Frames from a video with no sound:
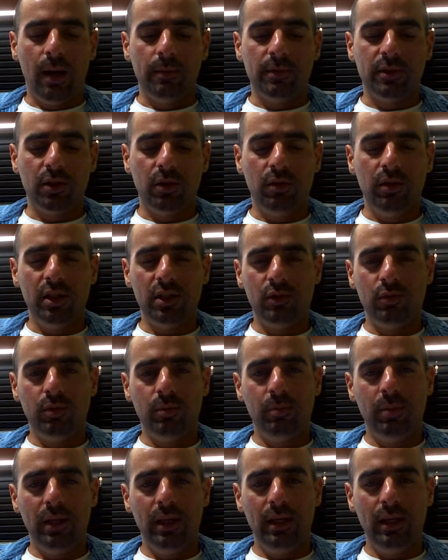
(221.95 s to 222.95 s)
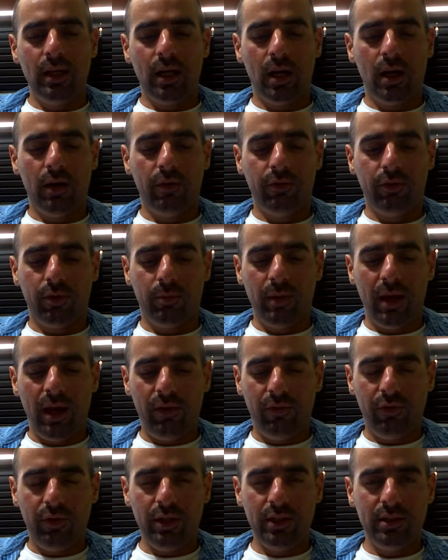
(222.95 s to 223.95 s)
So this would be, from
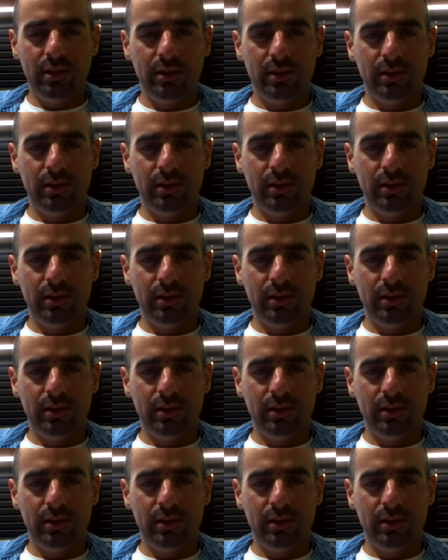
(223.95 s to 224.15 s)
every